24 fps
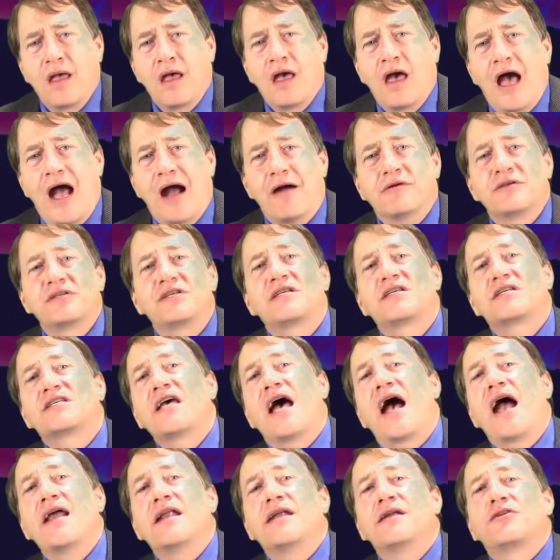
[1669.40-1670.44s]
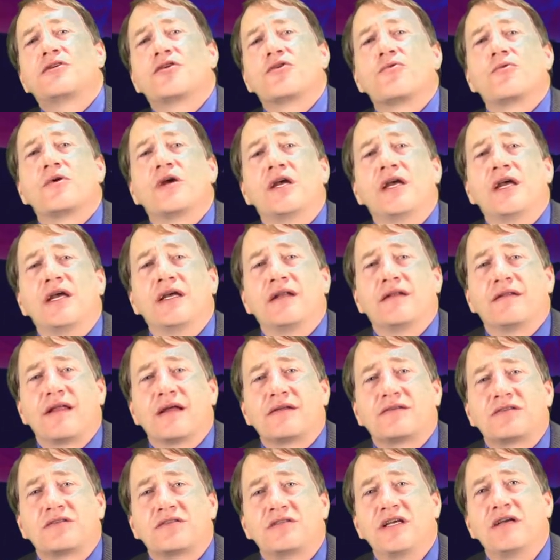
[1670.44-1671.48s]
I was excited to read
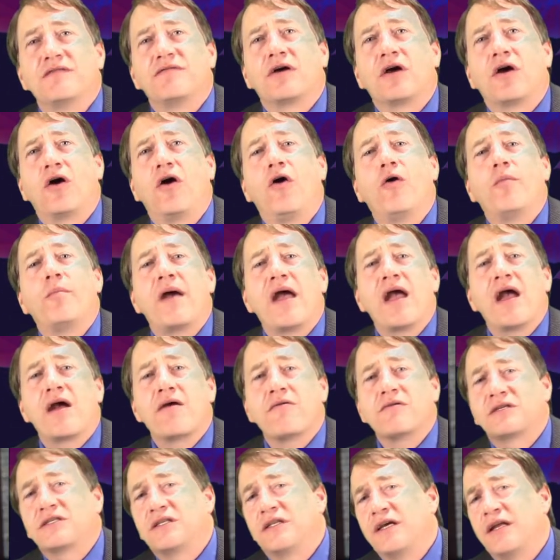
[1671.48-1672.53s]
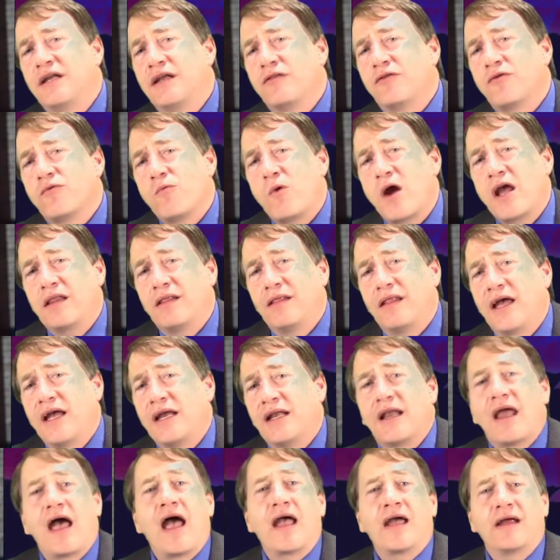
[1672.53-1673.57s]
that Stephen Colbert is leading the
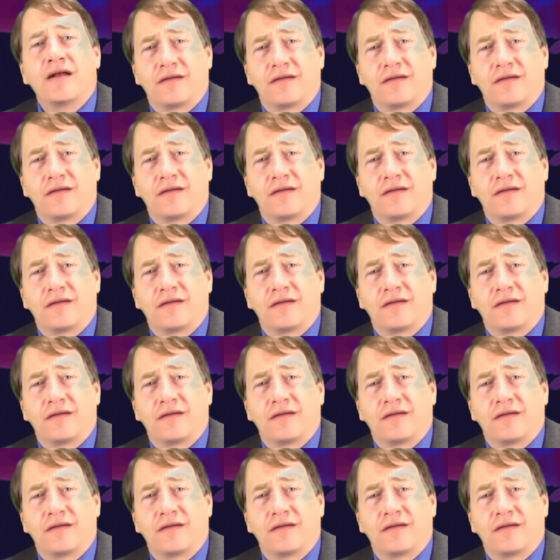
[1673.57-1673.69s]
late night